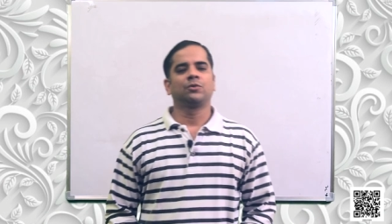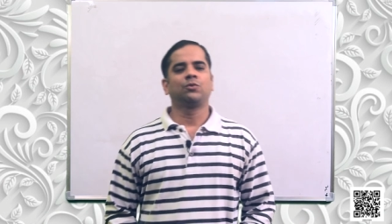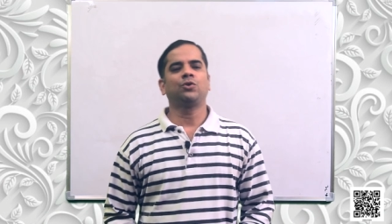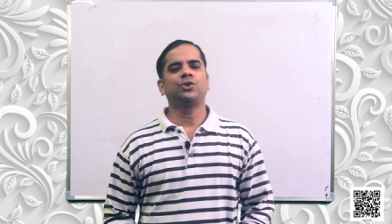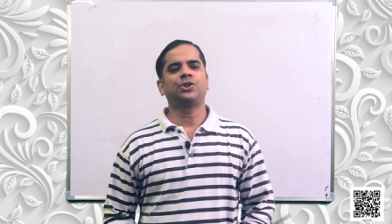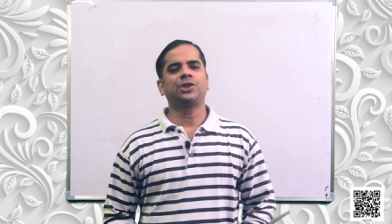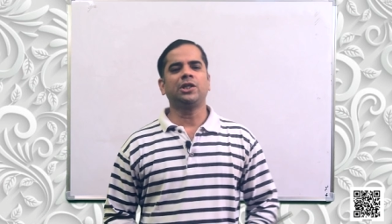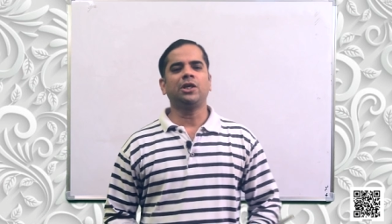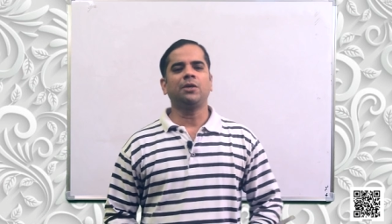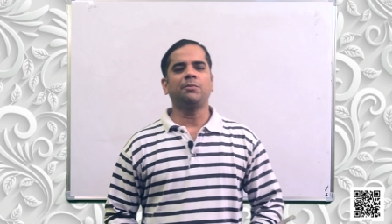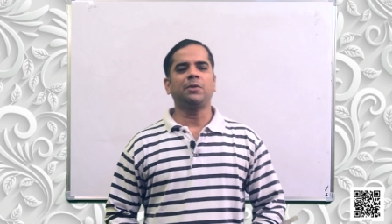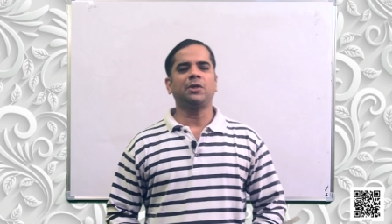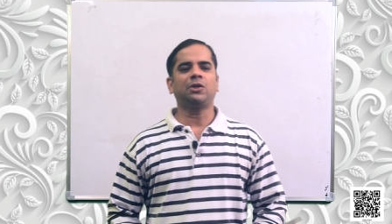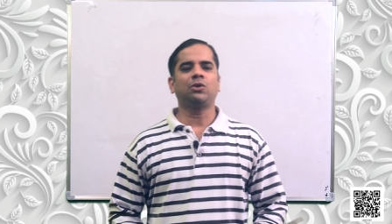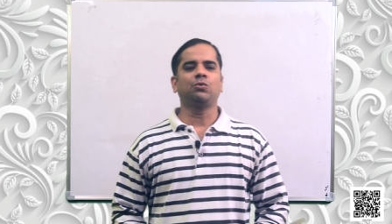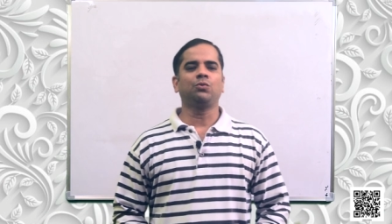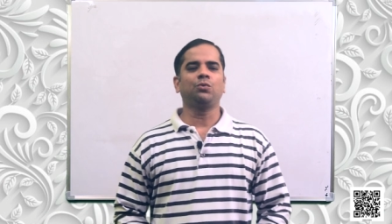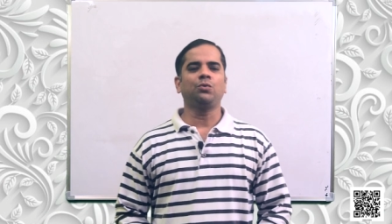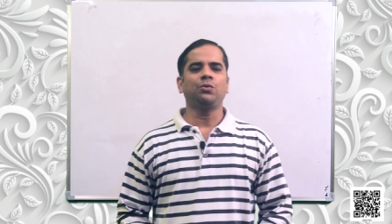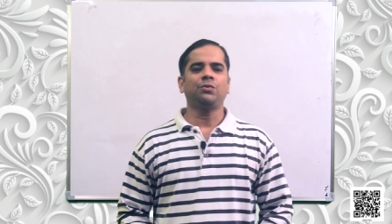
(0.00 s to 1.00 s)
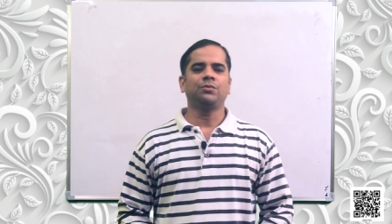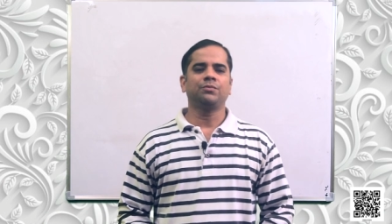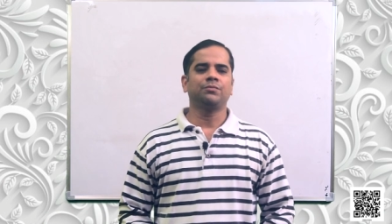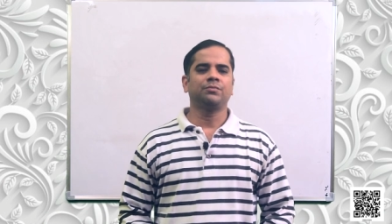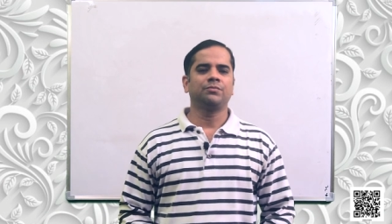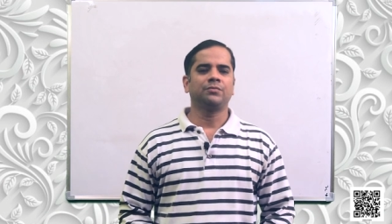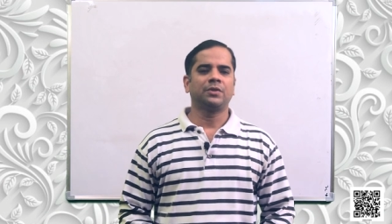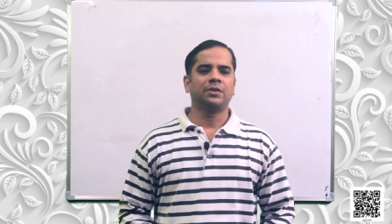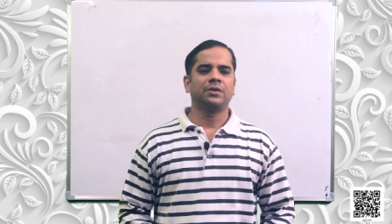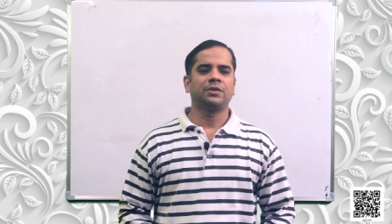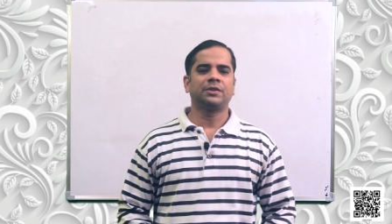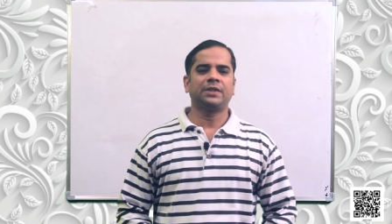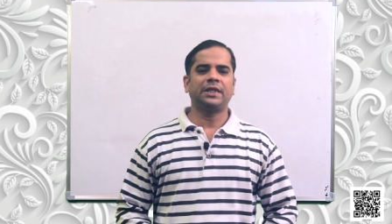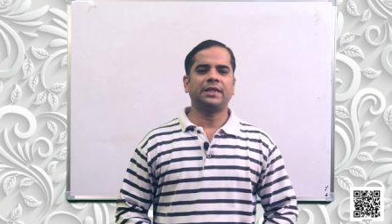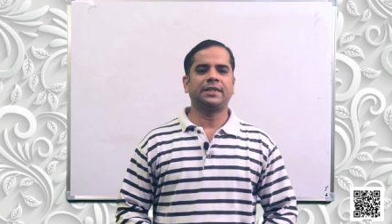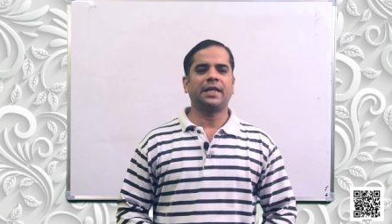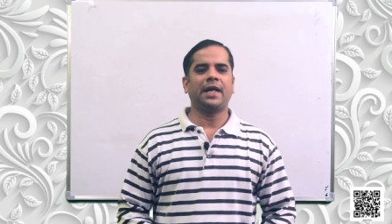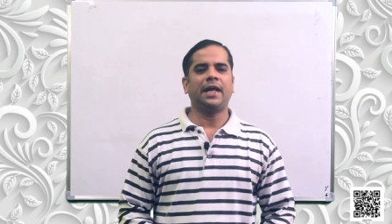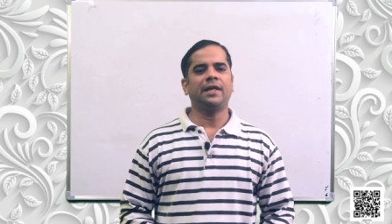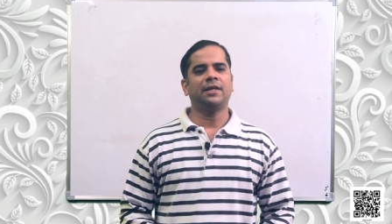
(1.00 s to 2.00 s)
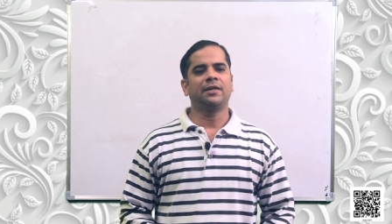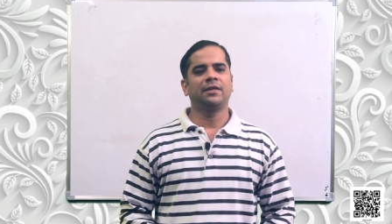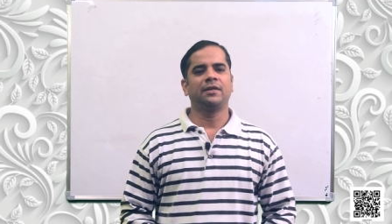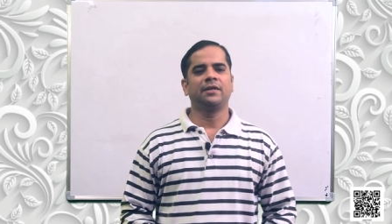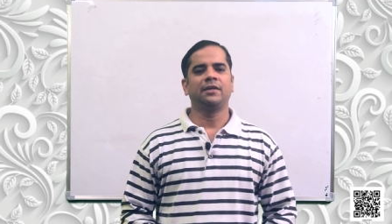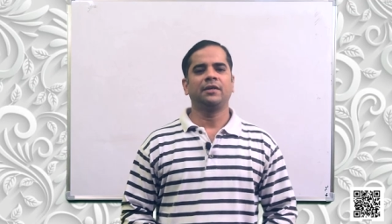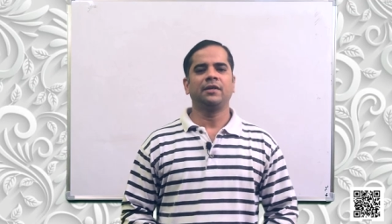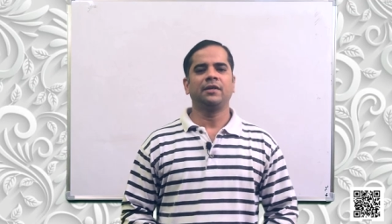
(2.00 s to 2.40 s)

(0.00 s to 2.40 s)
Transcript: question number 2 says that